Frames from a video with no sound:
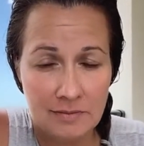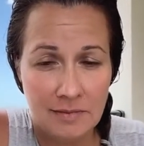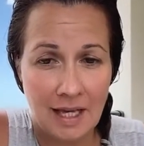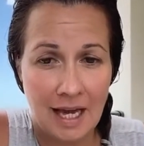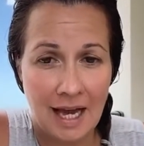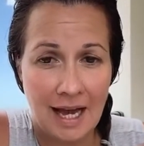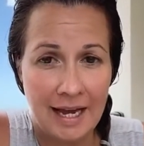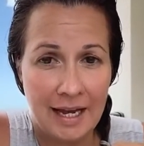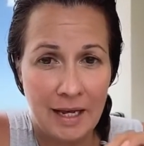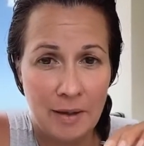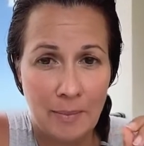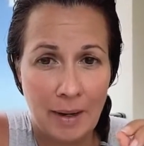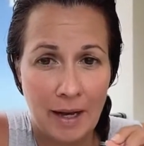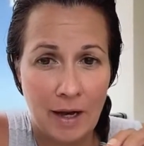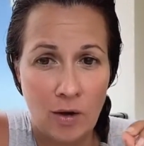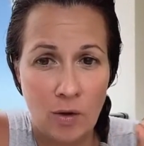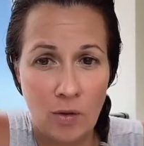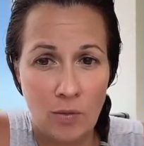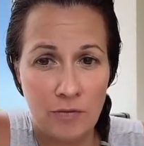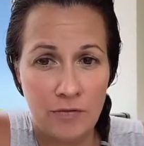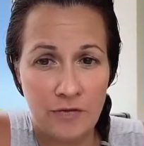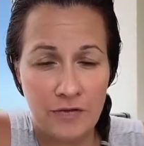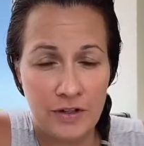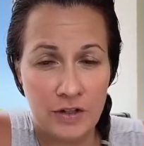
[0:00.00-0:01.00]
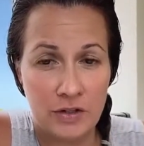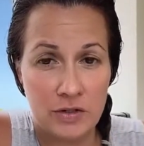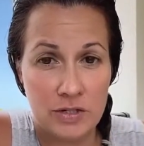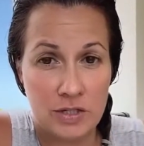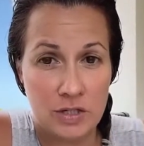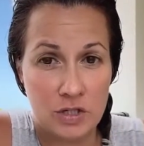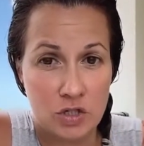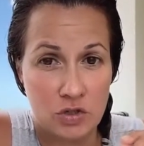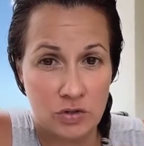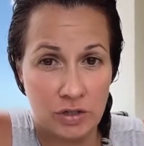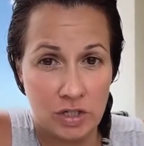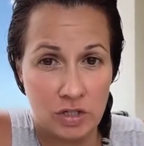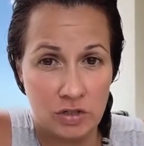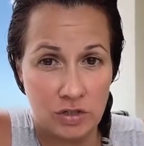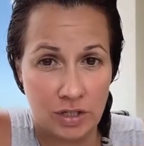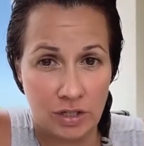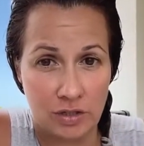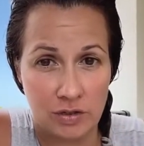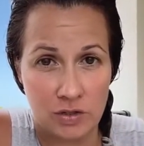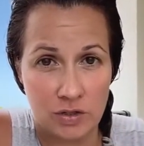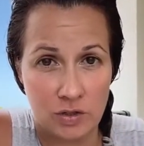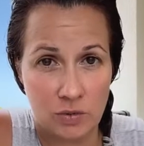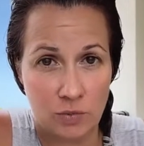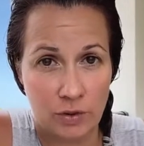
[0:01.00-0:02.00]
I am at home, fear is a stranger
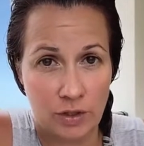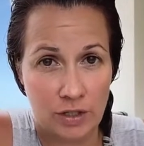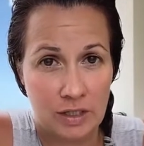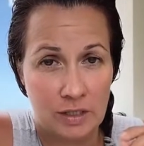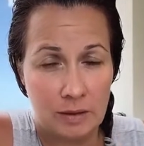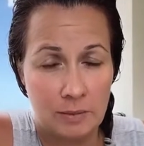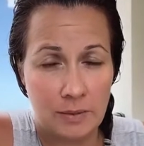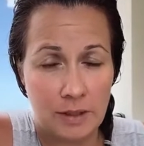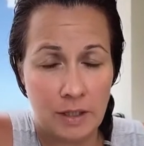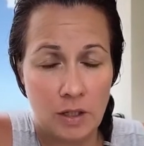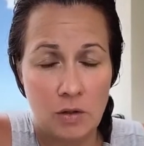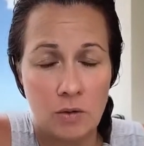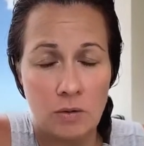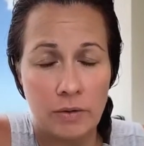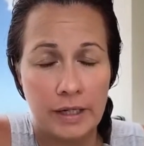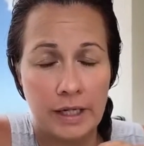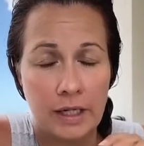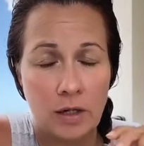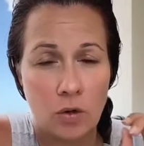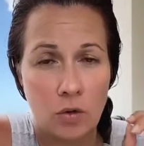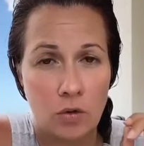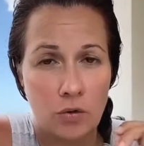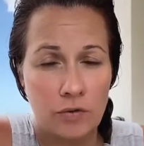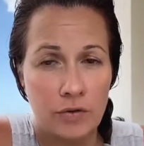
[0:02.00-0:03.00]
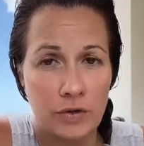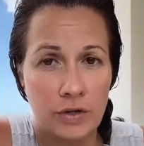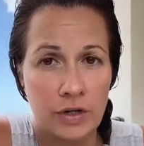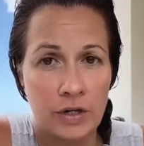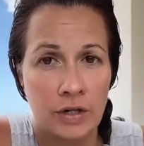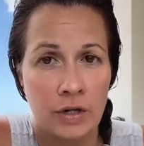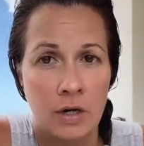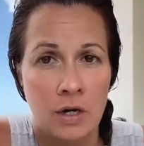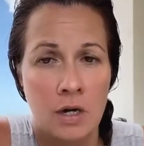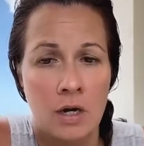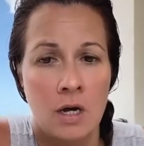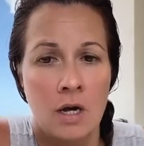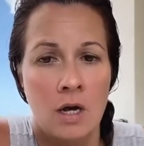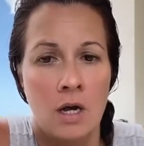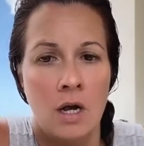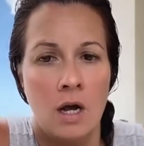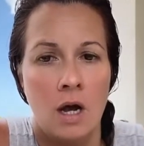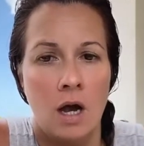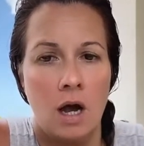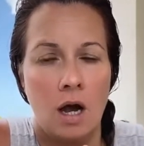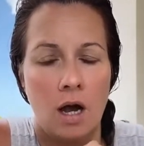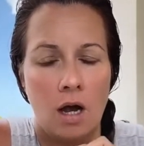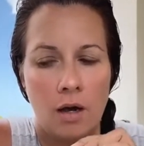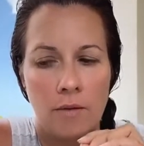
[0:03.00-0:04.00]
here. So we're going to be going over
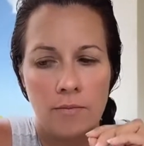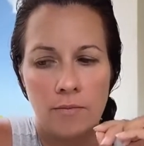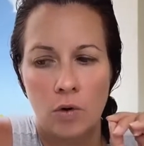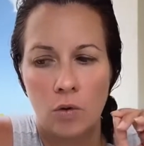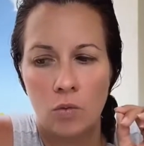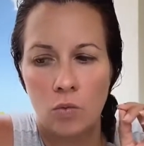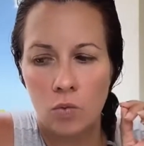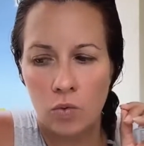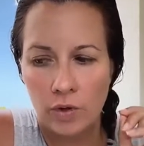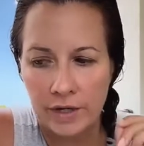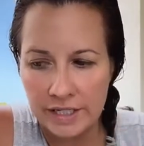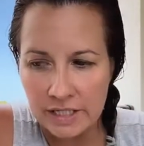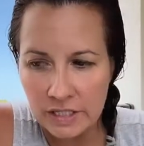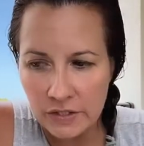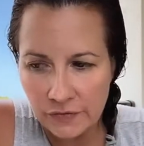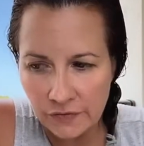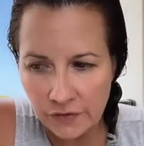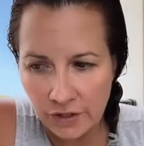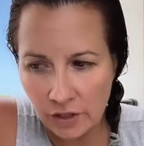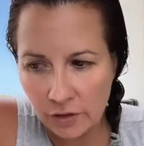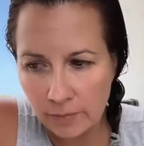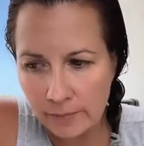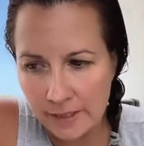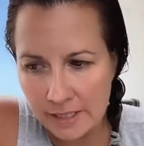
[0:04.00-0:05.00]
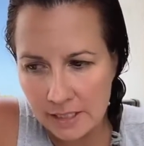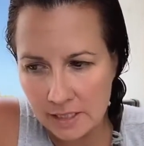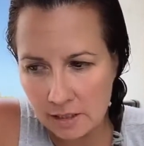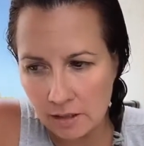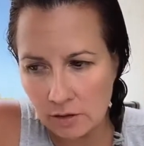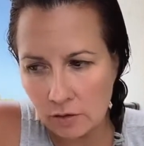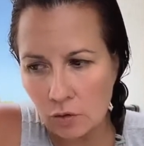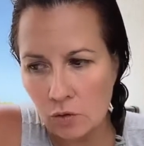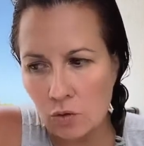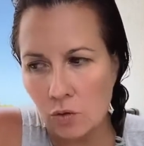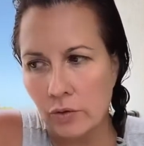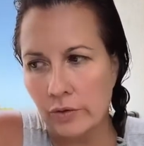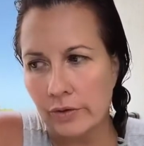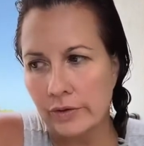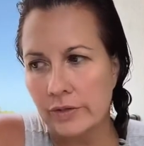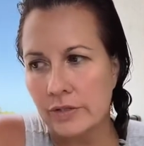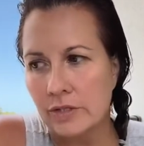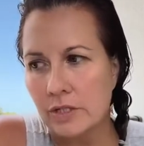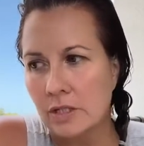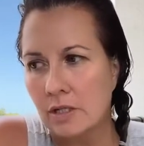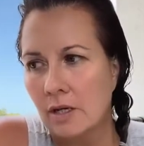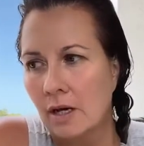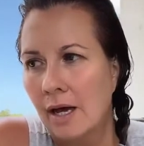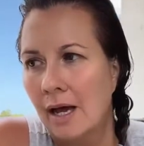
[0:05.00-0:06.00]
um, what is fear based on the
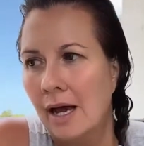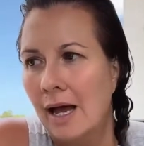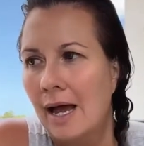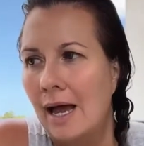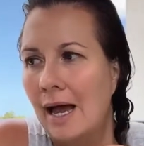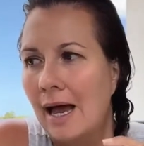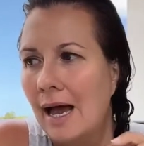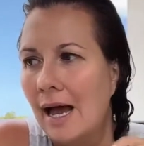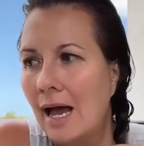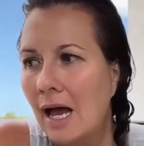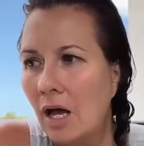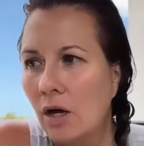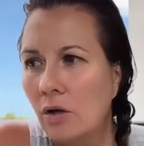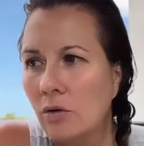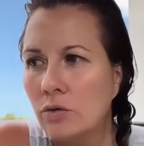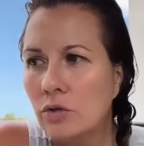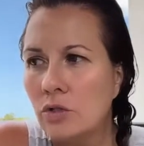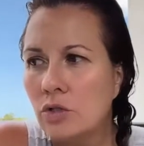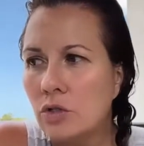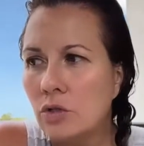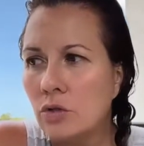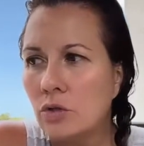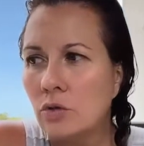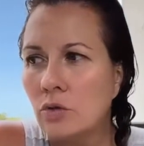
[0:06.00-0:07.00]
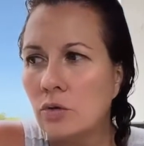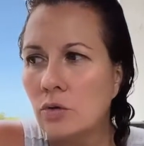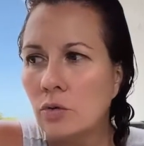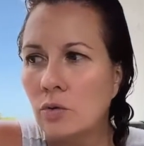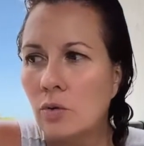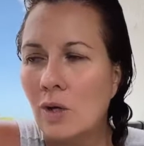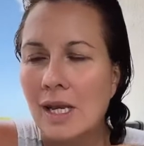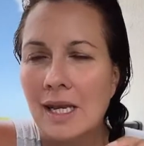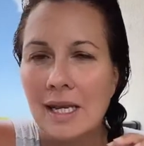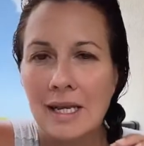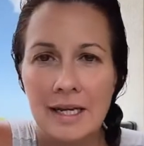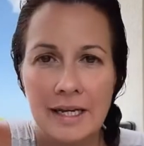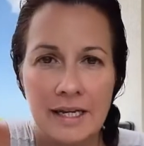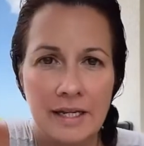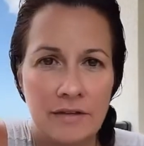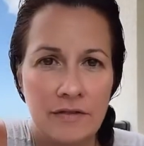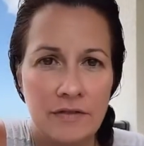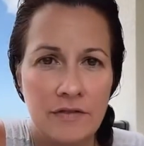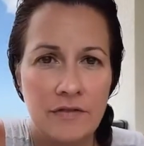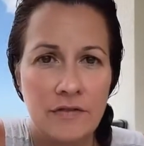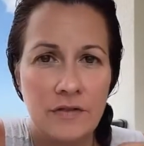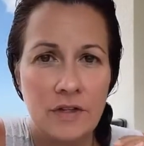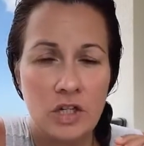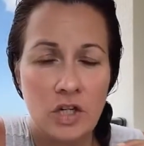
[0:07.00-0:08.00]
Course, how to
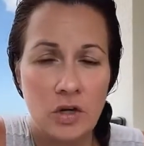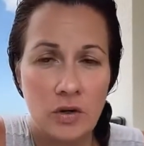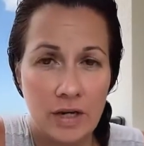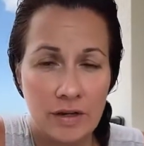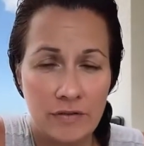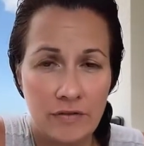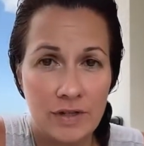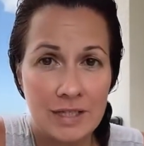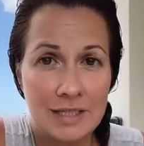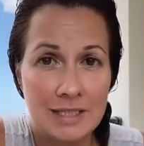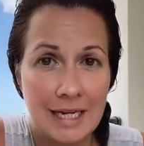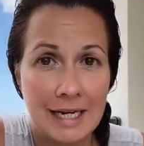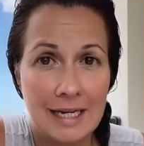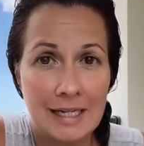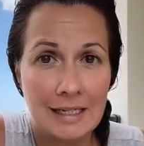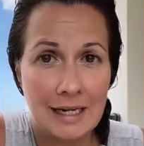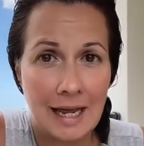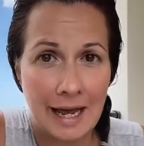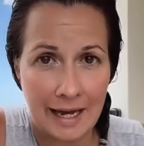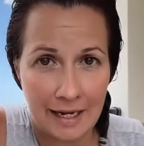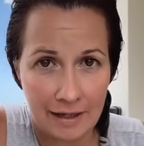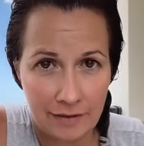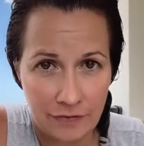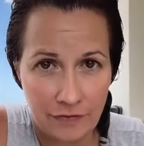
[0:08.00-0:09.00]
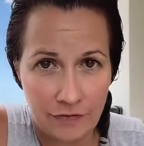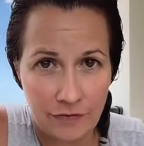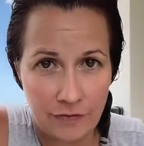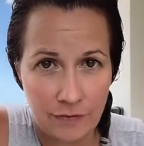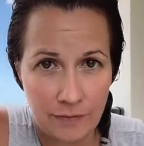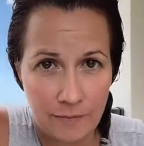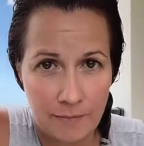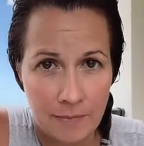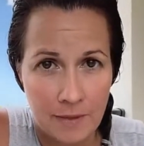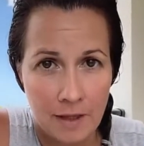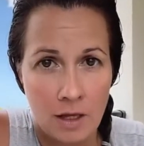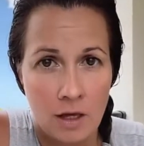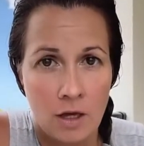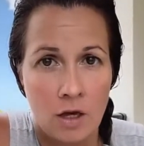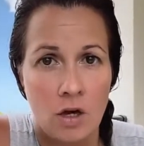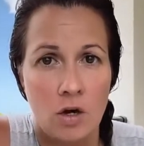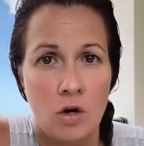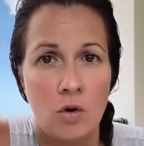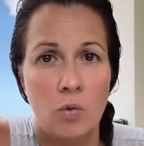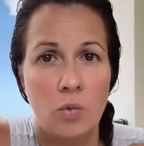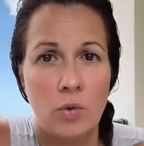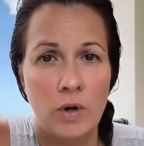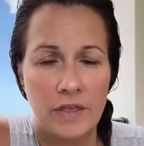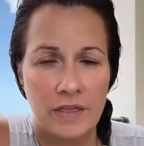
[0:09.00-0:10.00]
live your everyday life
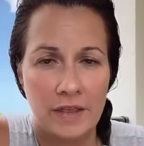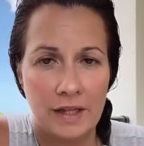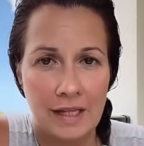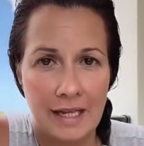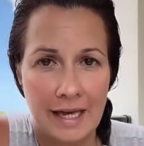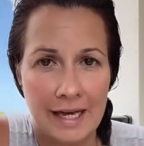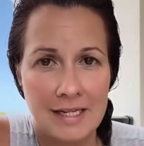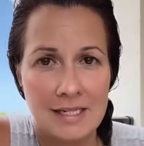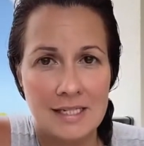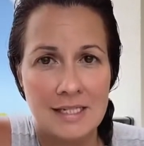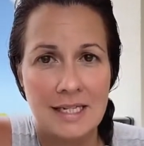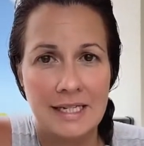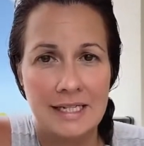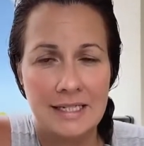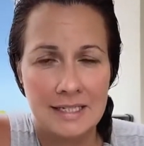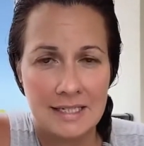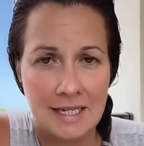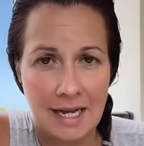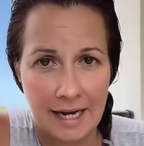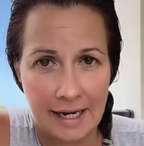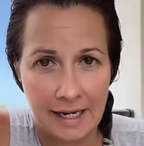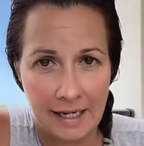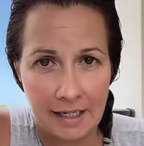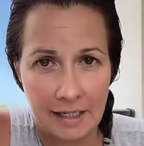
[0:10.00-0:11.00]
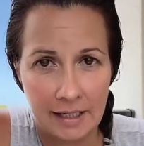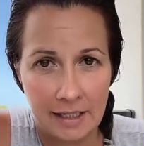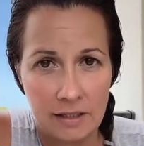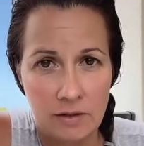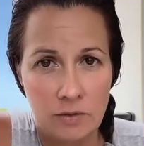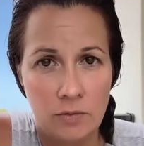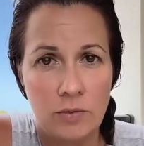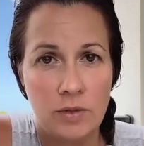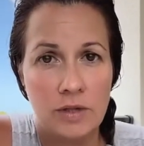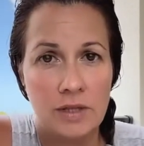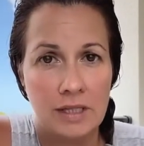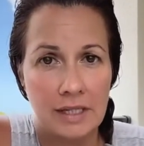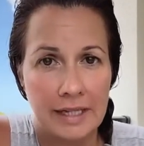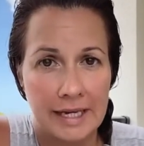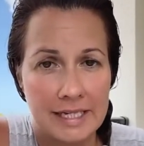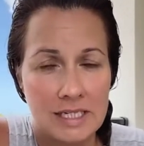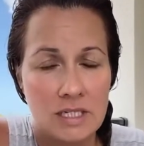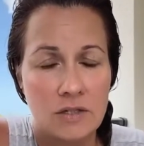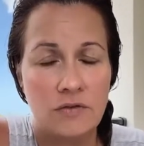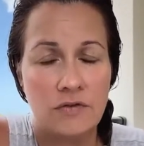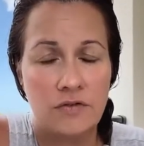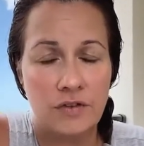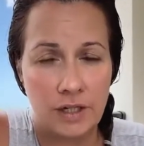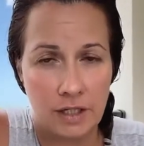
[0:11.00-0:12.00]
with less anxiety, with
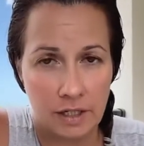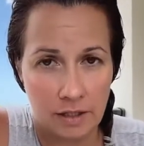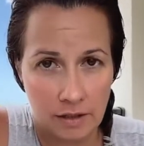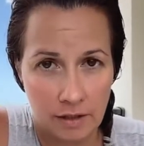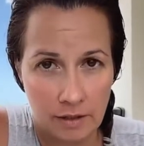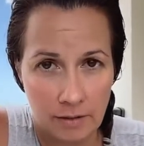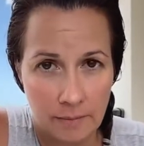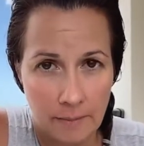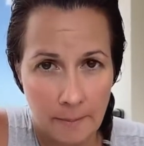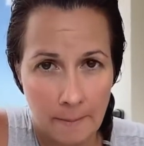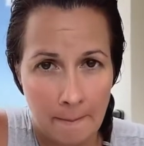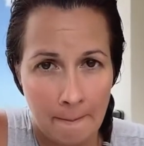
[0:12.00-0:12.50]
less fear,